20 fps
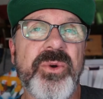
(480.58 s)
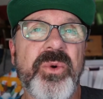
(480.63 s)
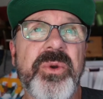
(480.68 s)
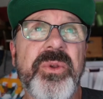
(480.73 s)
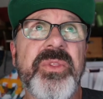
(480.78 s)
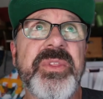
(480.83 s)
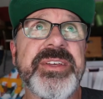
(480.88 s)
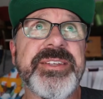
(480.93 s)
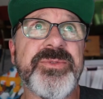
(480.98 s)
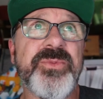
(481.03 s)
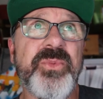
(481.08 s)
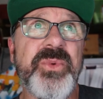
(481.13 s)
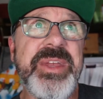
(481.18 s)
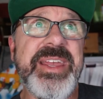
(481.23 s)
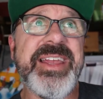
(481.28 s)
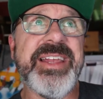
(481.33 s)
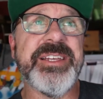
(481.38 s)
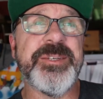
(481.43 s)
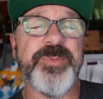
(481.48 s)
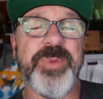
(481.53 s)
an order this
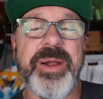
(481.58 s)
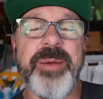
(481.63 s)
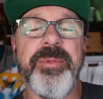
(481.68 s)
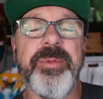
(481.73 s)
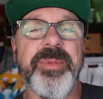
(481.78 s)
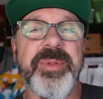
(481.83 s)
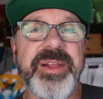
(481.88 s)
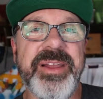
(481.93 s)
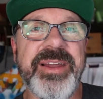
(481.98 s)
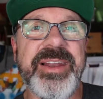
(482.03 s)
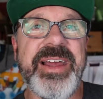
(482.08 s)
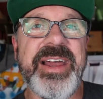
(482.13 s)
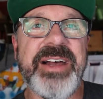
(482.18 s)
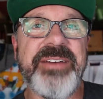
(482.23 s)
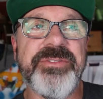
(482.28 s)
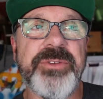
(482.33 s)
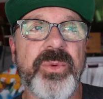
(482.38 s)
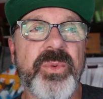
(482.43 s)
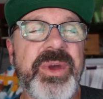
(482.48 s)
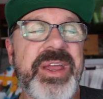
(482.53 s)
week is probably going to
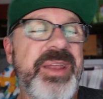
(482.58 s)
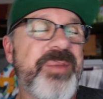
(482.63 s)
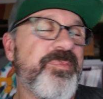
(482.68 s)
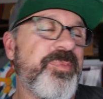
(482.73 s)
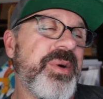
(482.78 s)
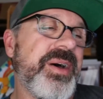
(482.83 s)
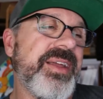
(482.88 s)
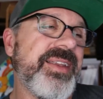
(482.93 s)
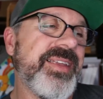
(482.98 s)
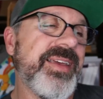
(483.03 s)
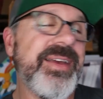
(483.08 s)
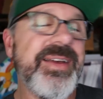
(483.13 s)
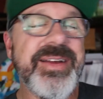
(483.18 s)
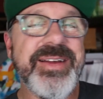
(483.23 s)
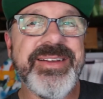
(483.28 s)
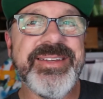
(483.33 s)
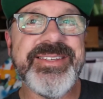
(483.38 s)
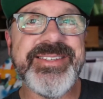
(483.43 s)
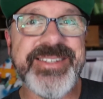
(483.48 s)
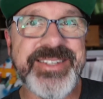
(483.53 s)
have to wait. But
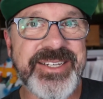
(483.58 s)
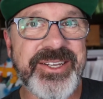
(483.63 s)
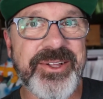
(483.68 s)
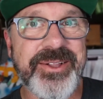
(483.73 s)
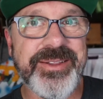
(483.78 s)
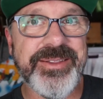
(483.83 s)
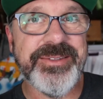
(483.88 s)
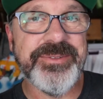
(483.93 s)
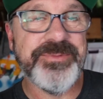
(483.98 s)
still,